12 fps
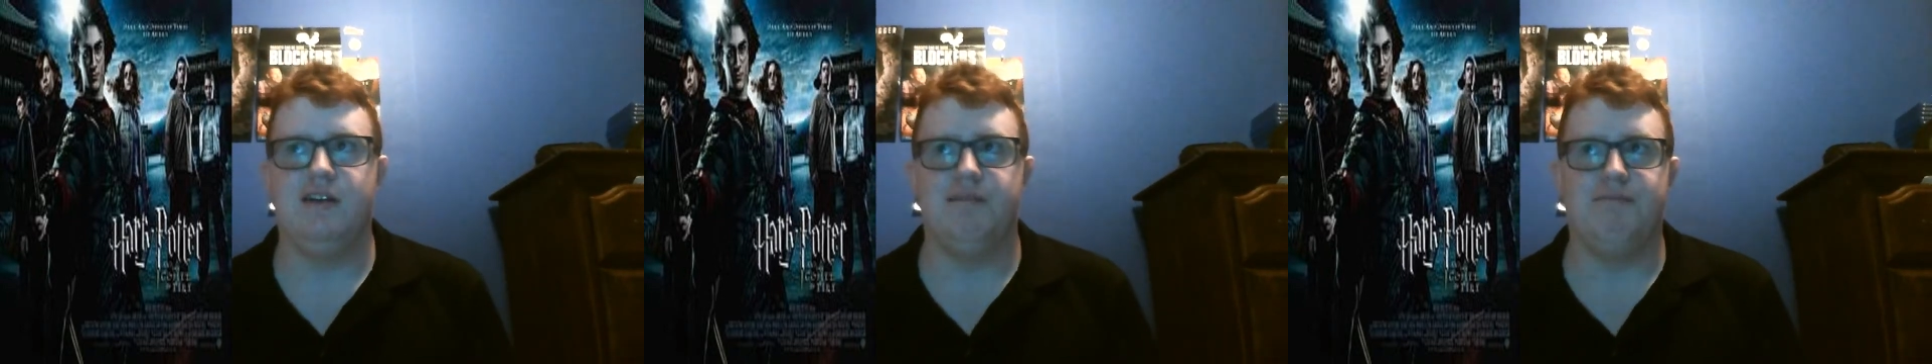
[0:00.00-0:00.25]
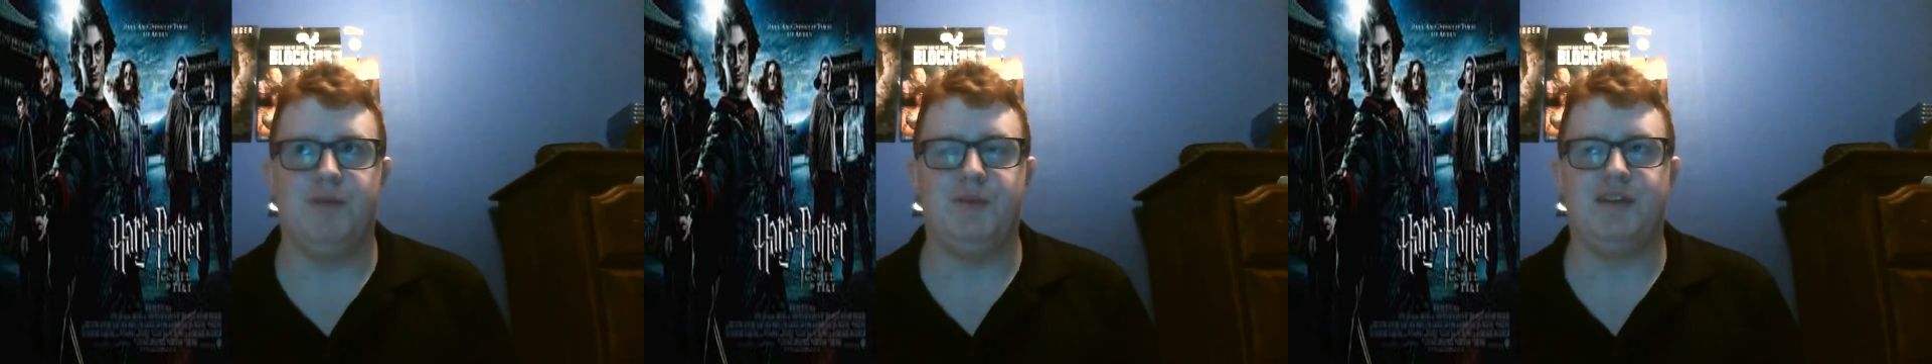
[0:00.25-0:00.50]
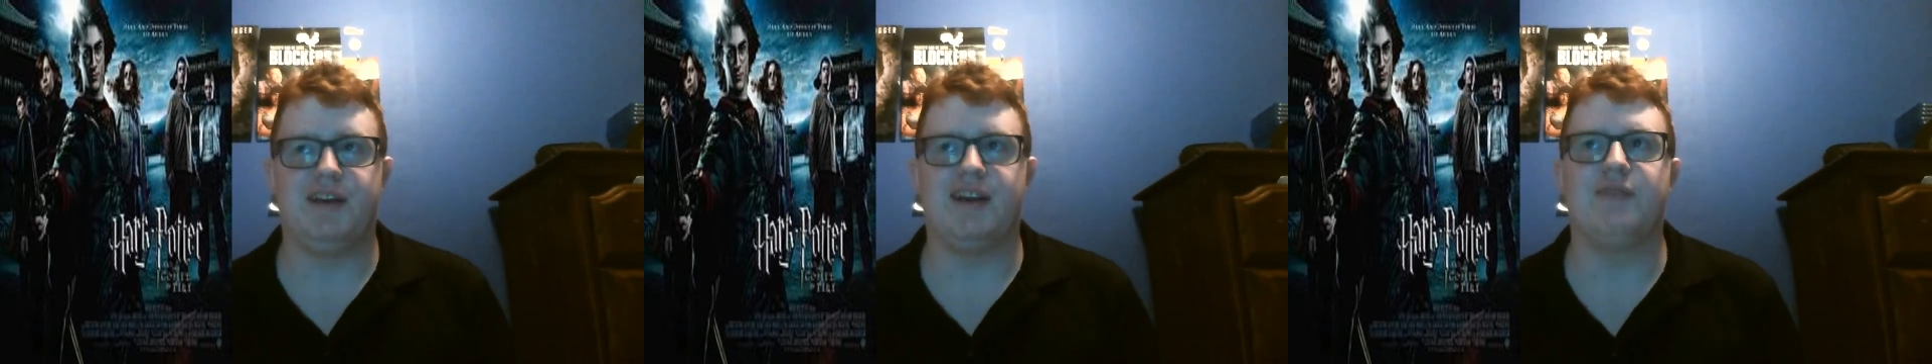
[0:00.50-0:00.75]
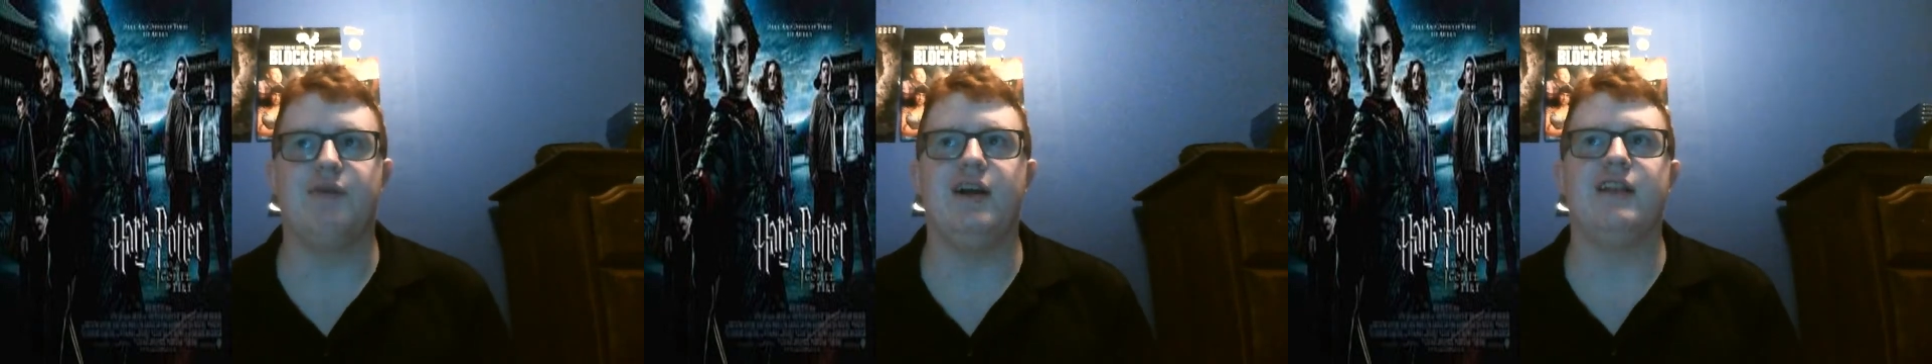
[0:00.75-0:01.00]
moments. Like
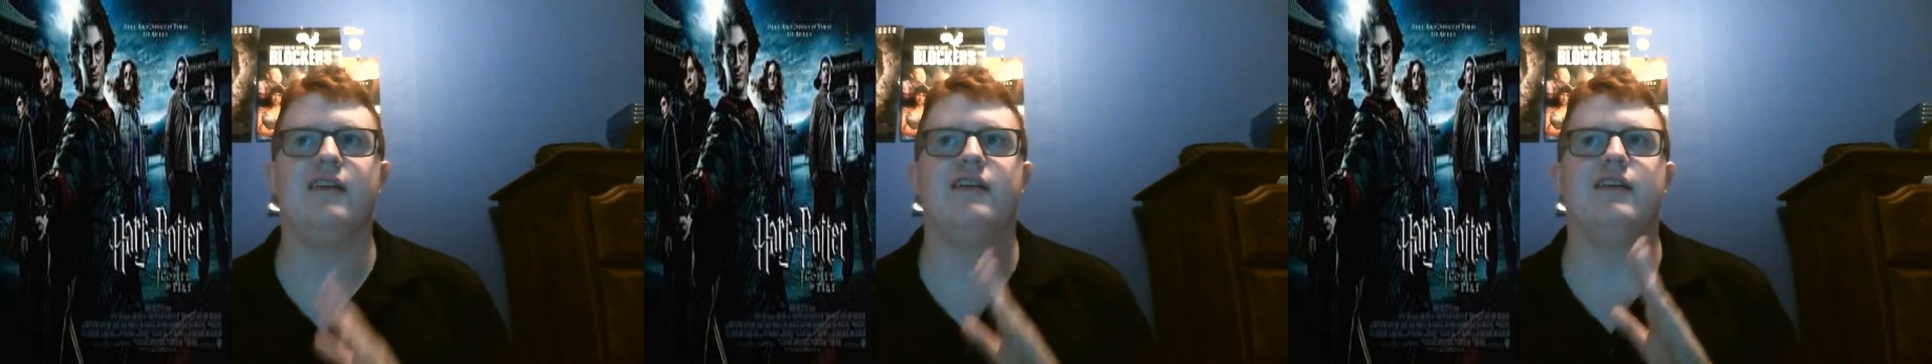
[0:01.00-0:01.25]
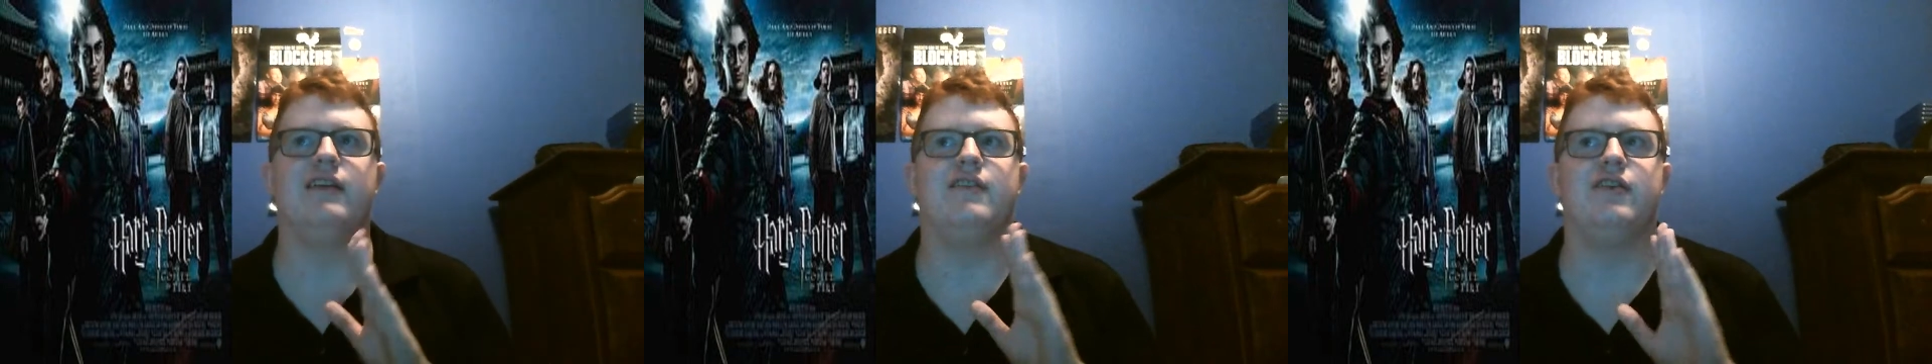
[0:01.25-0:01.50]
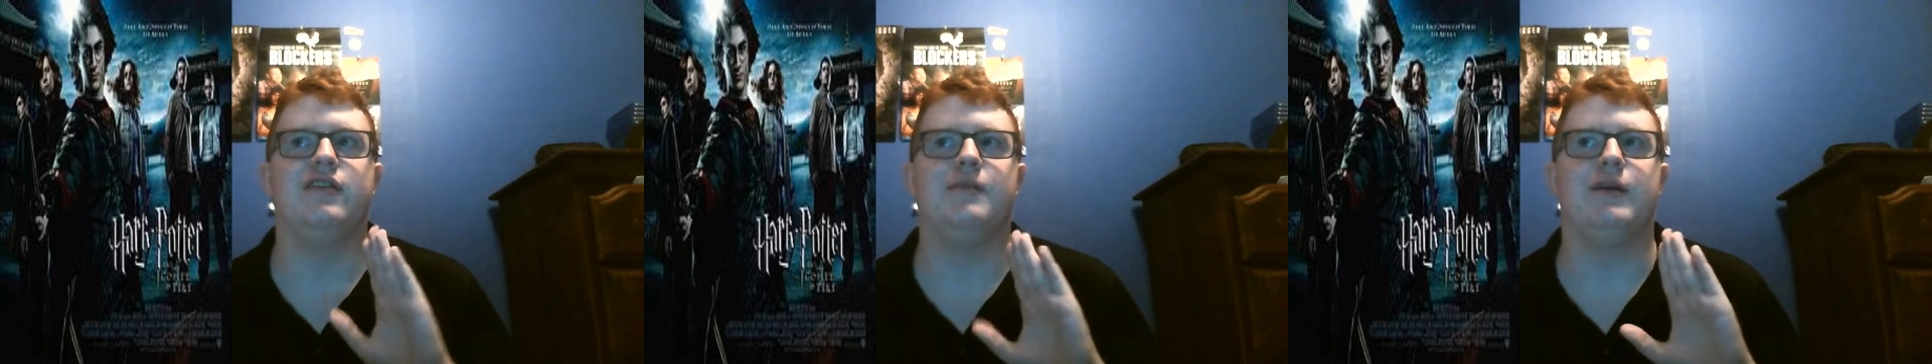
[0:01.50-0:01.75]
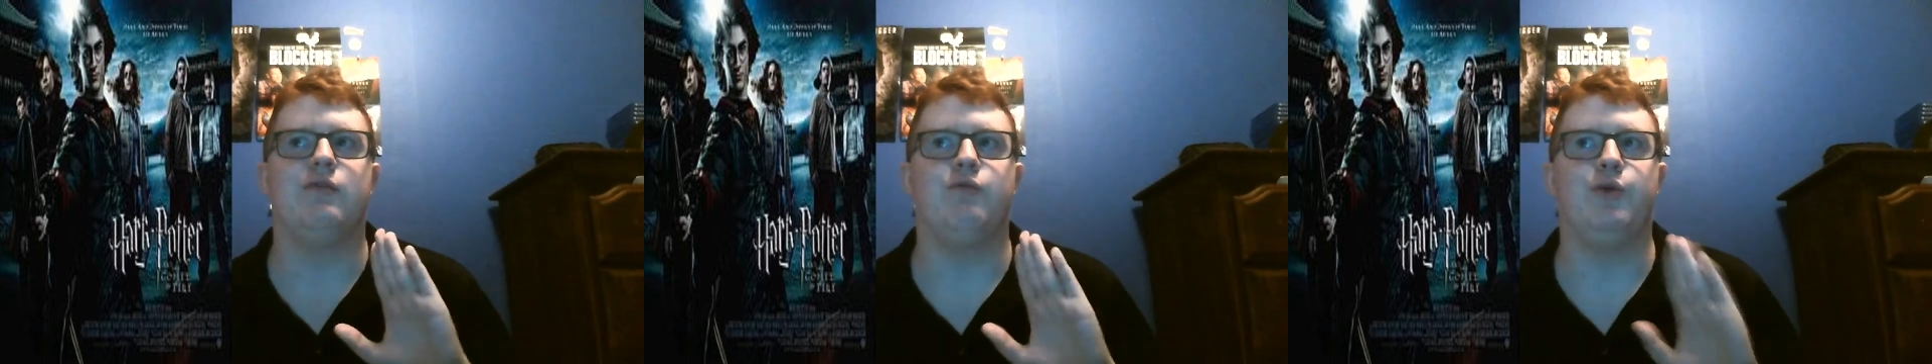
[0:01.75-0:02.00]
it's when it started to
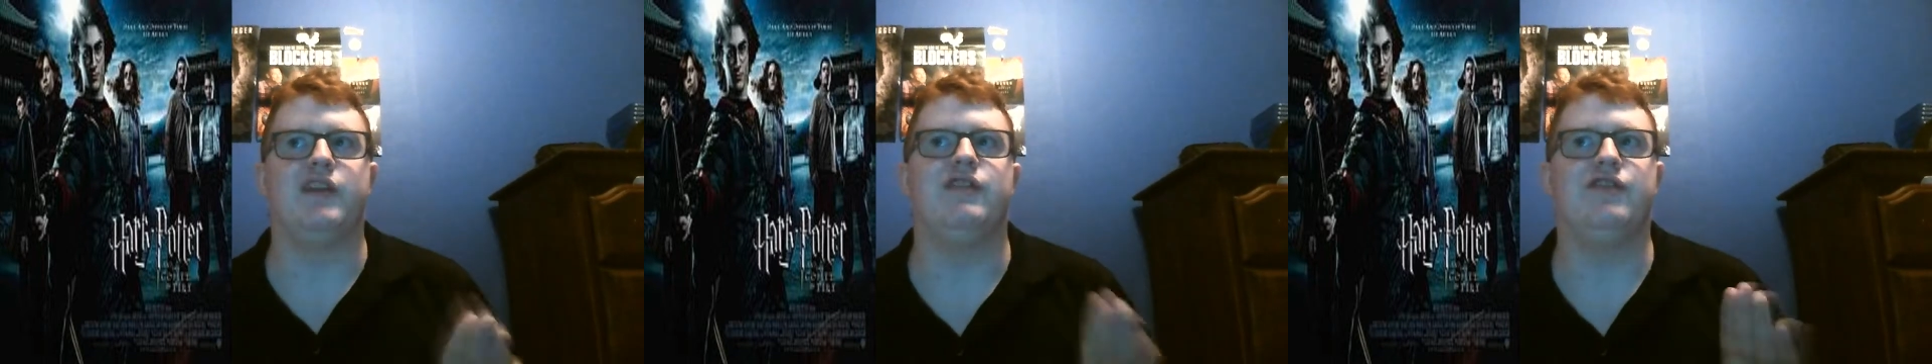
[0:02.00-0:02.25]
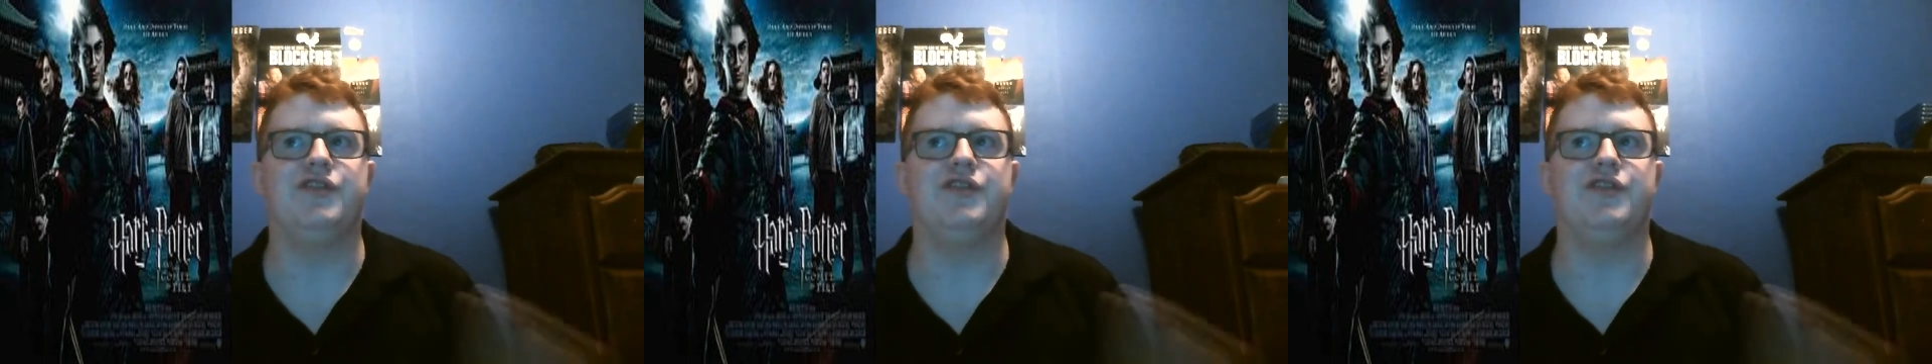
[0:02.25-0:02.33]
be really